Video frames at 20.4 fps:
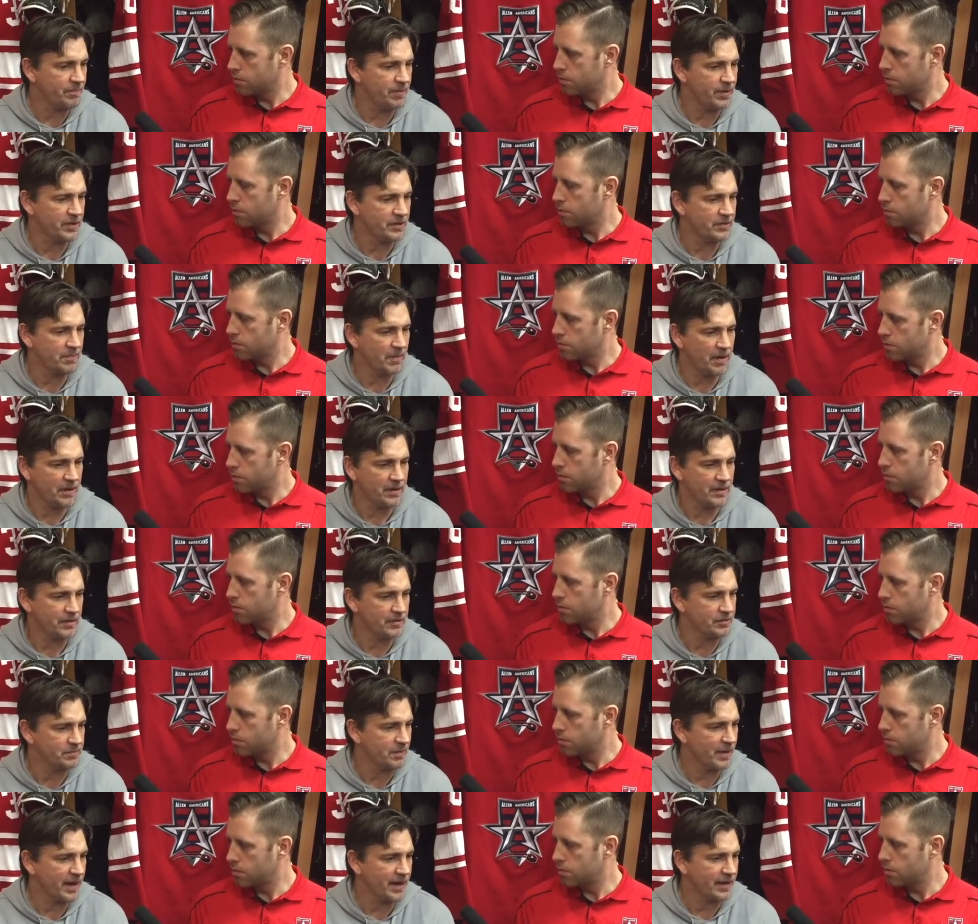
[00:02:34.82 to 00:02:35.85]
Speaker 1: play smart.
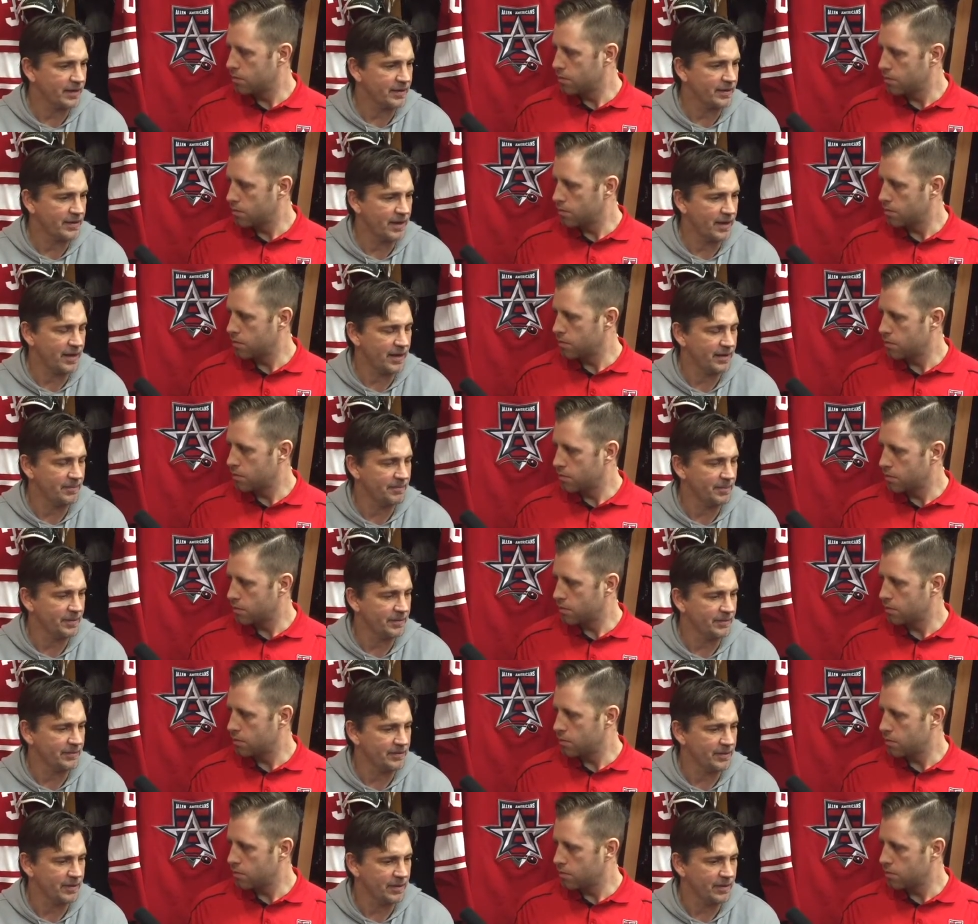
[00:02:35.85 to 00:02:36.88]
Gill's back in the lineup,
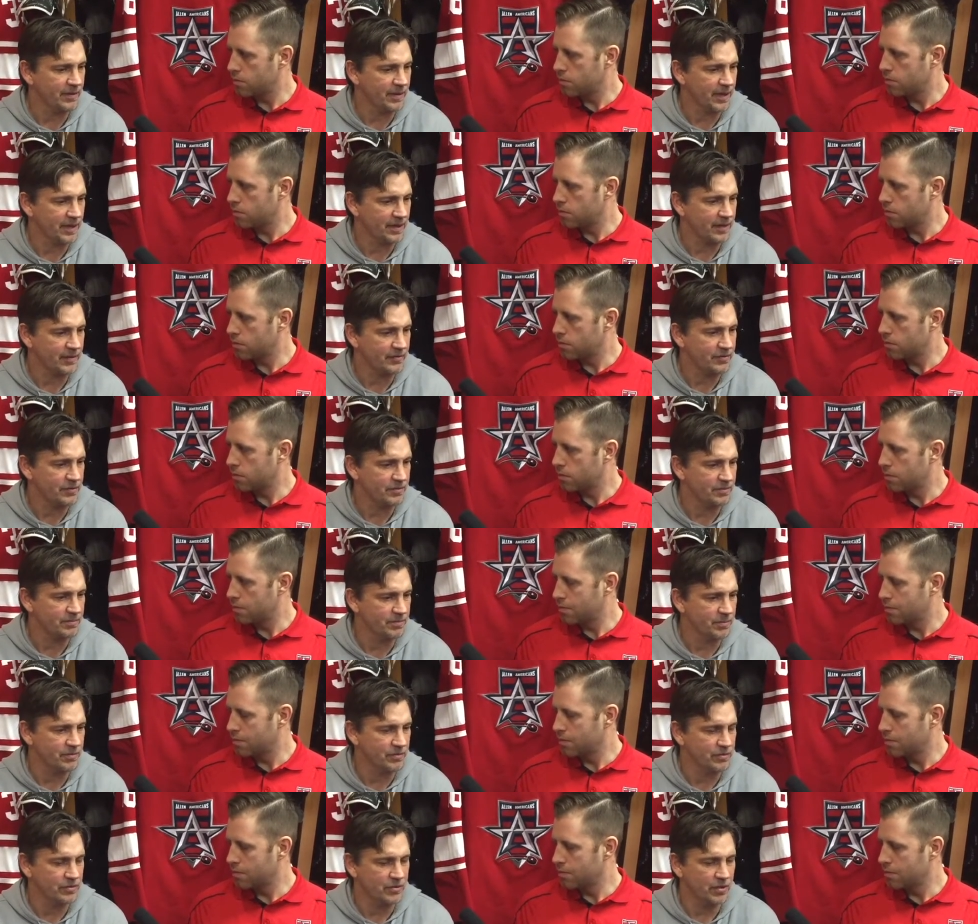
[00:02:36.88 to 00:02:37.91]
and you know that'll give us a
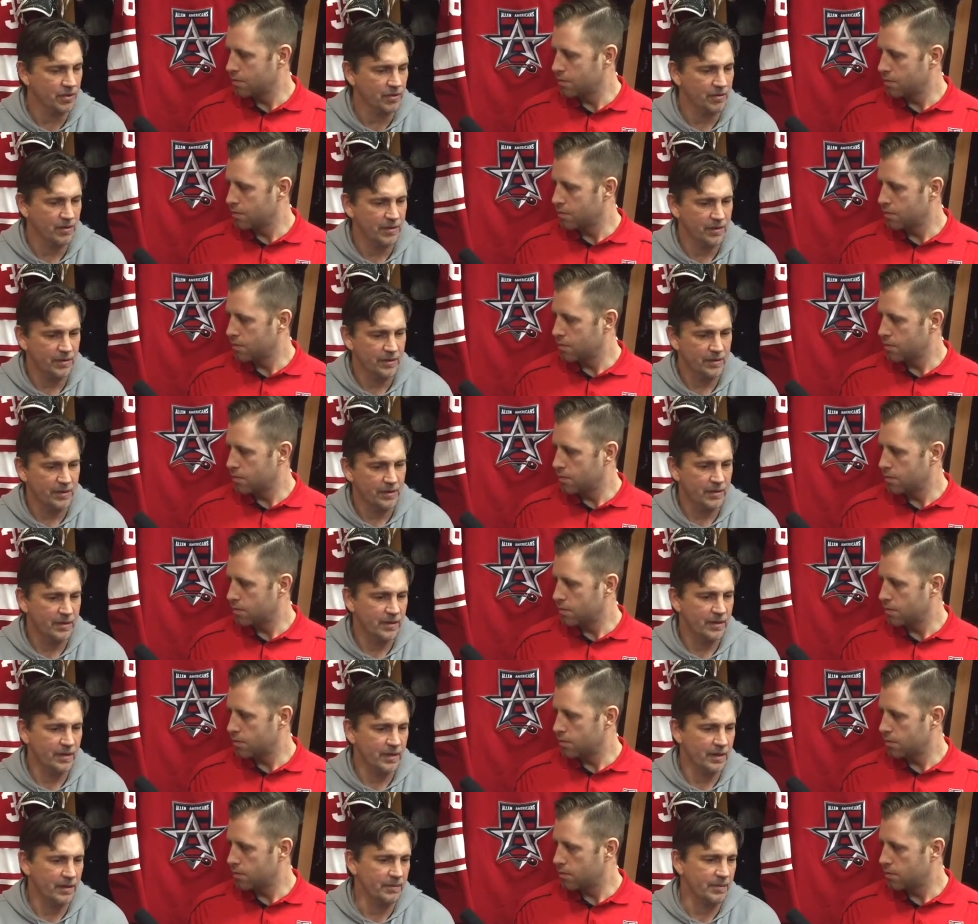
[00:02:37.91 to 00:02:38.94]
boost. So
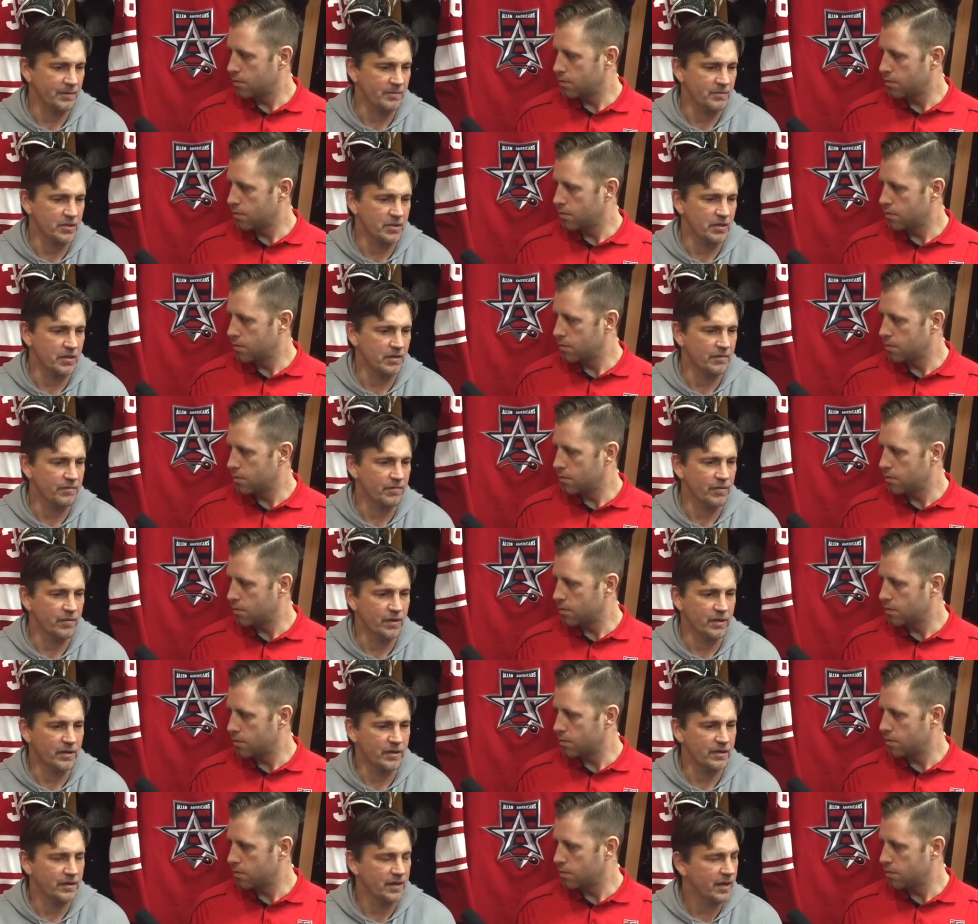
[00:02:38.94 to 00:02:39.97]
um, I'm just looking forward to
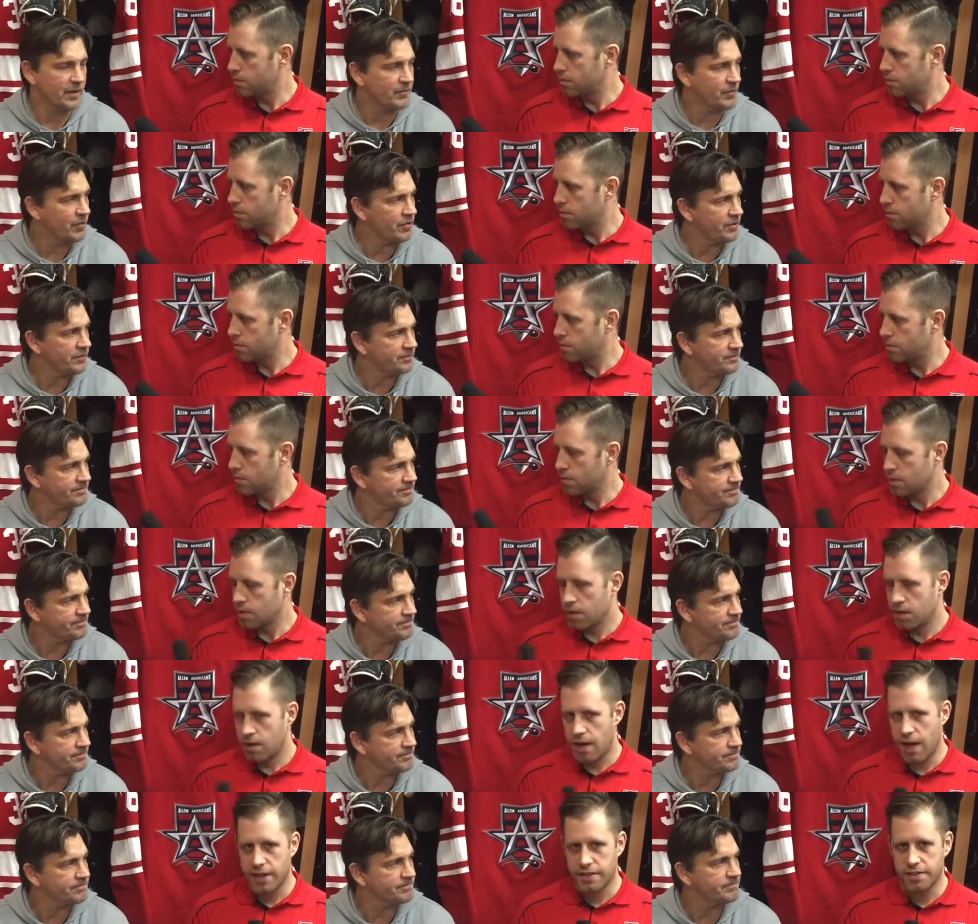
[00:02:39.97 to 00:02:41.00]
get the game going.
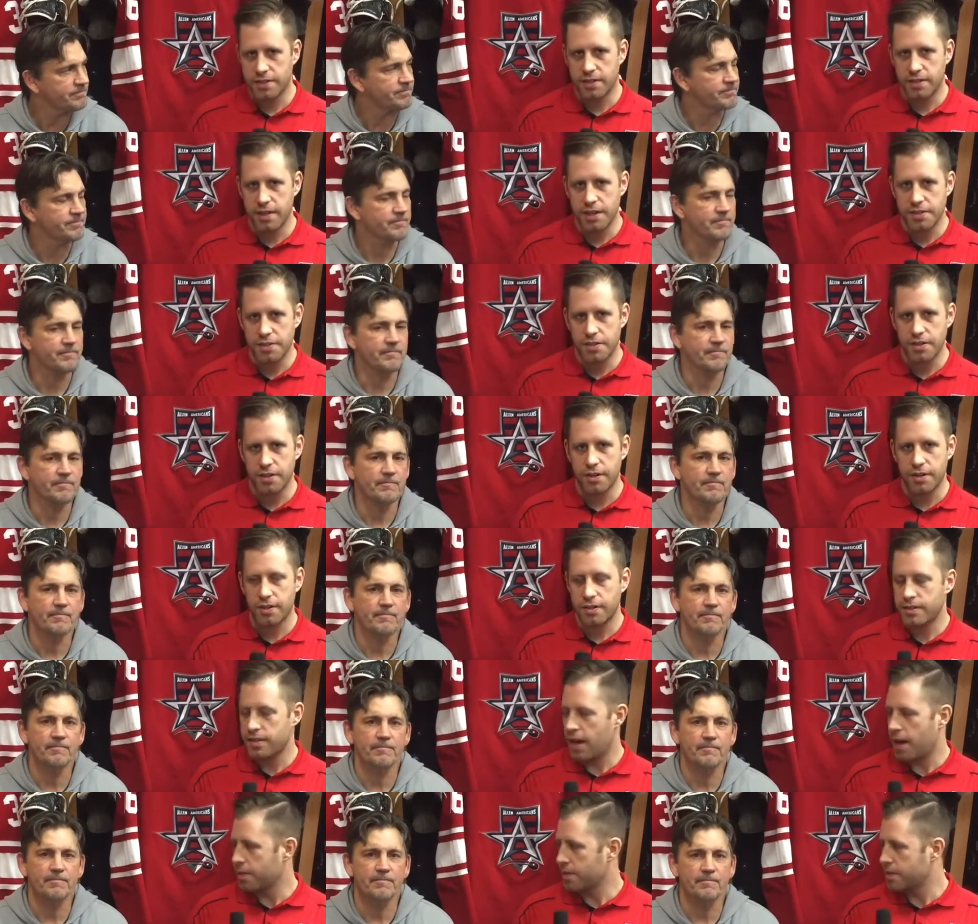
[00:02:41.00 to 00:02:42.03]
Speaker 2: Excellent. Thanks for your
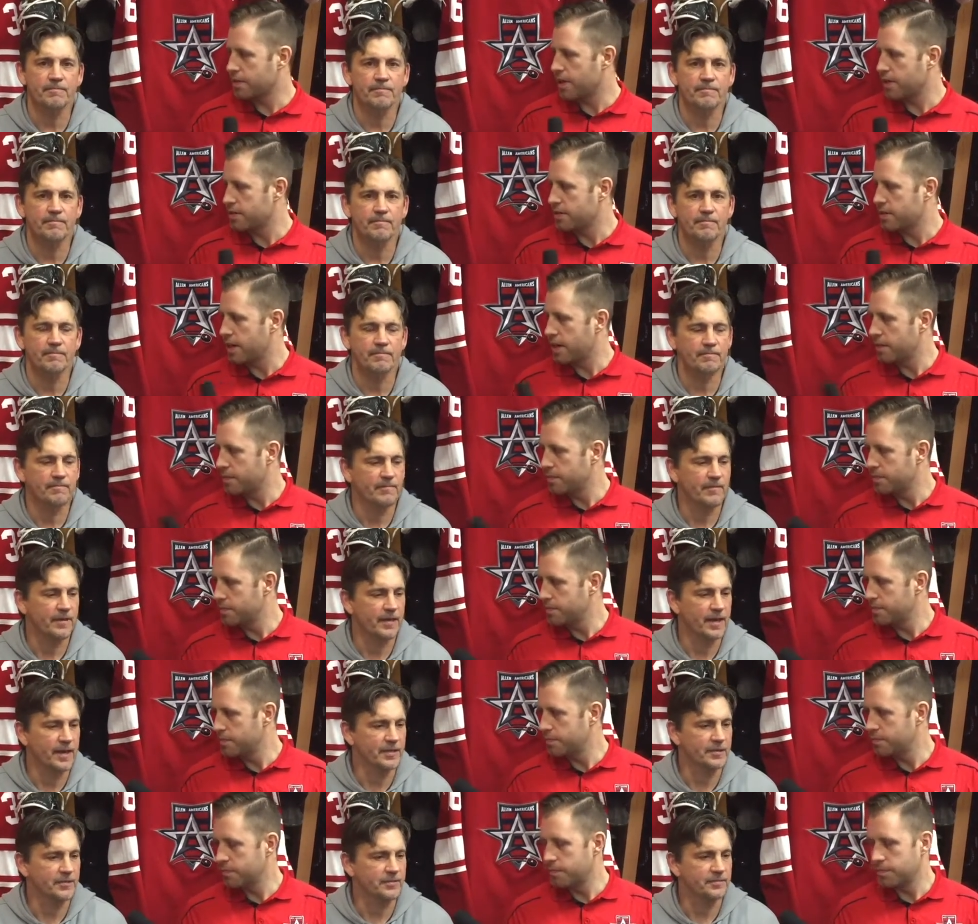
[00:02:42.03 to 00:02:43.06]
time. Good luck tonight.
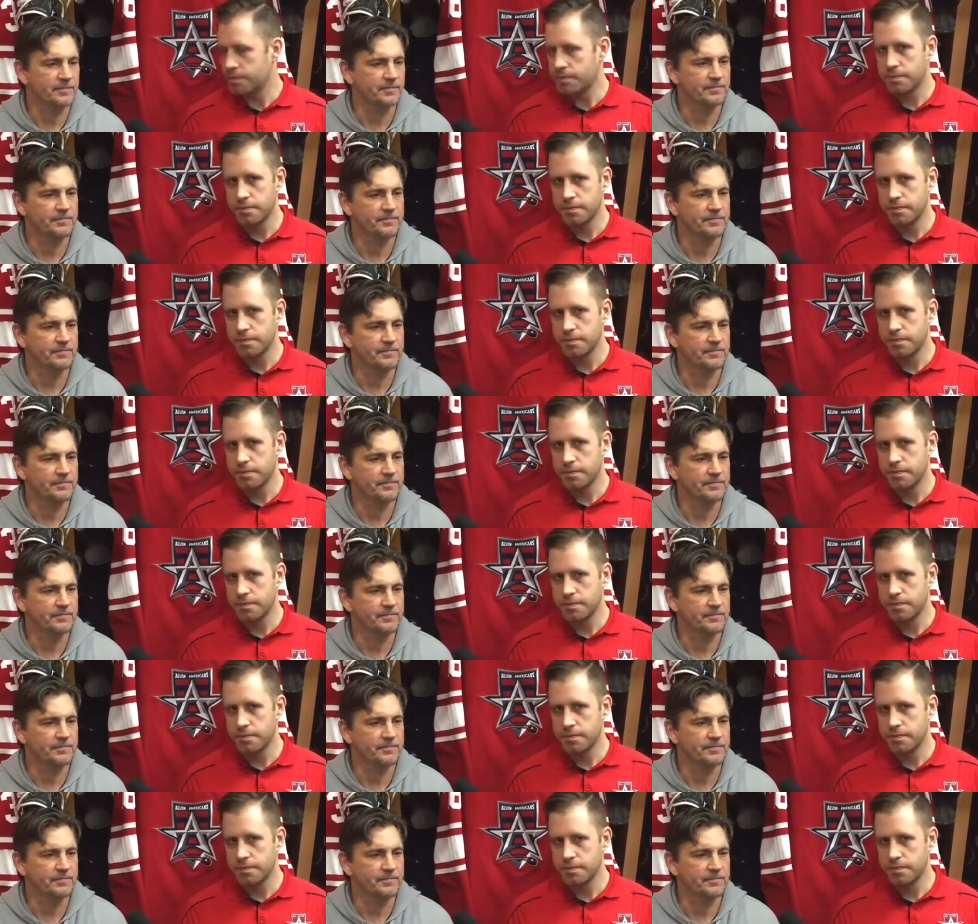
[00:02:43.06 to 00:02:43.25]
Thanks.